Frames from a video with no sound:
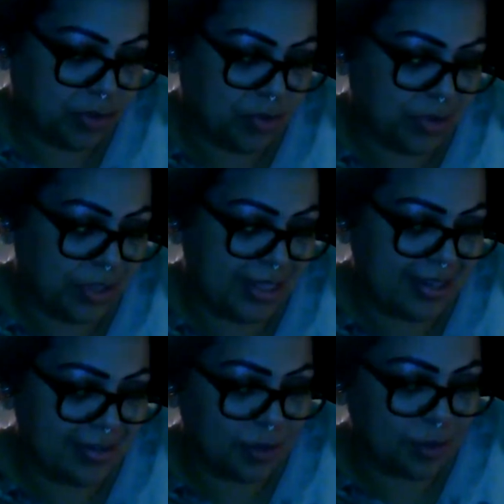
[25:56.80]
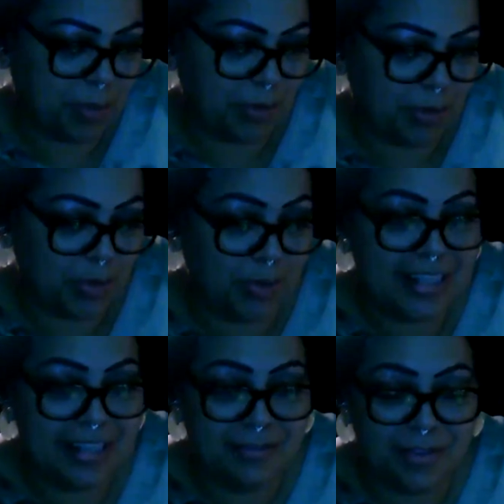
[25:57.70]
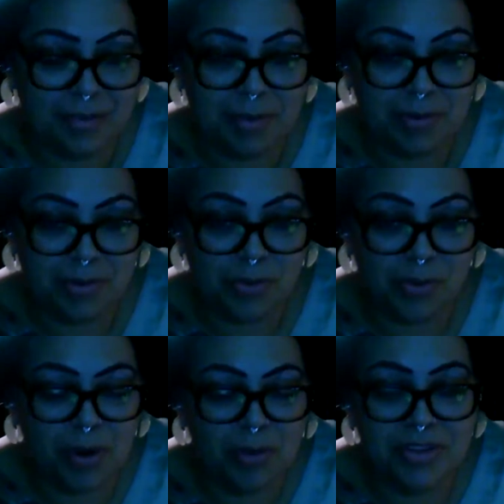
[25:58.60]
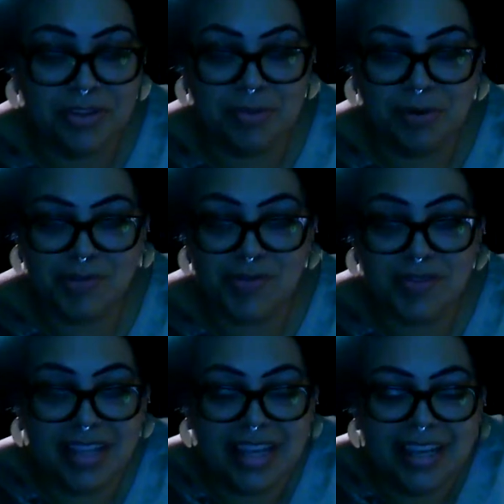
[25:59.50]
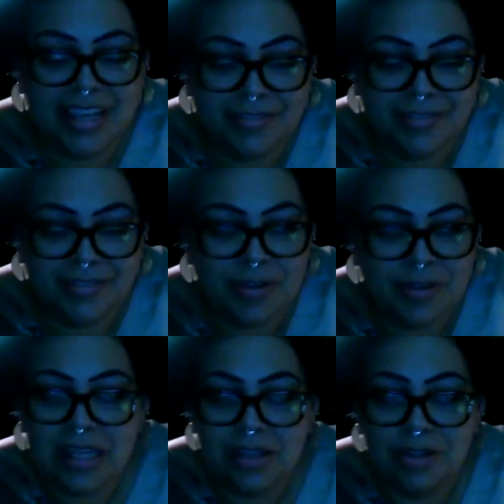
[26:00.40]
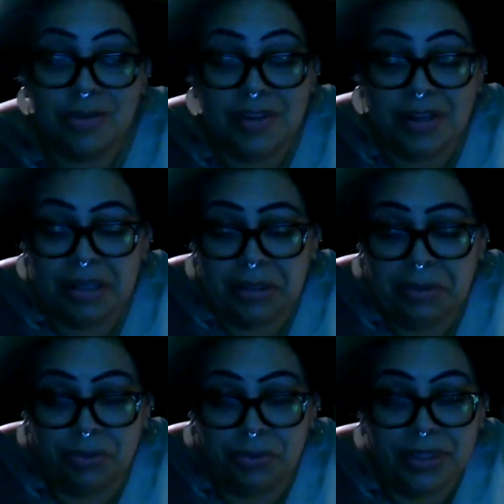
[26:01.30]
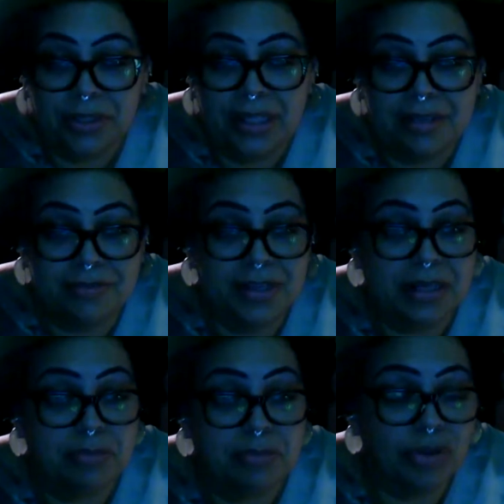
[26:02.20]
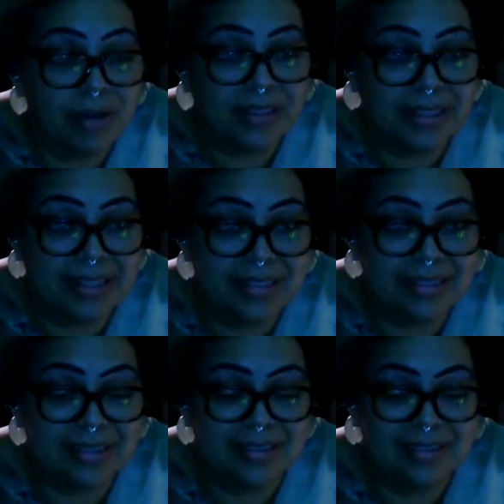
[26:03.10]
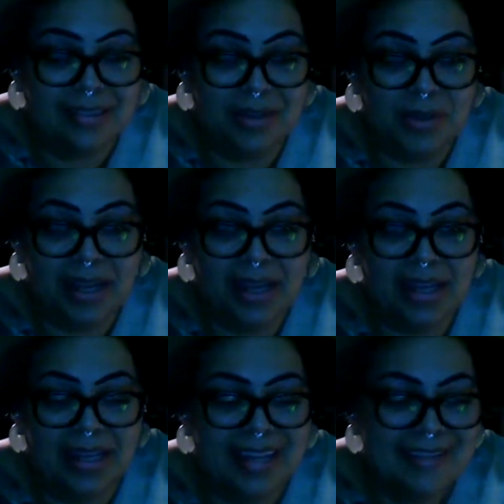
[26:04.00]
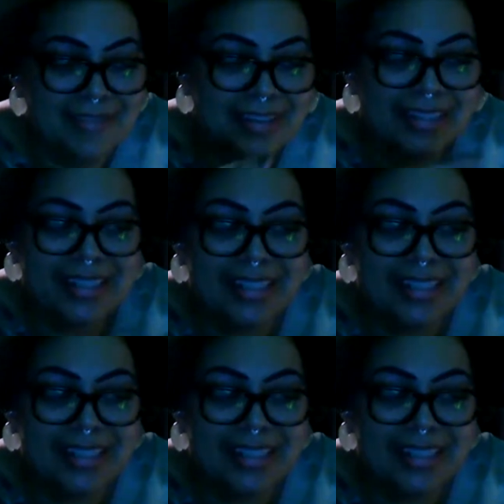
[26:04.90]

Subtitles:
the spiritual life, the spiritual realm, the spiritual lifestyle, though very real and very prevalent, okay, even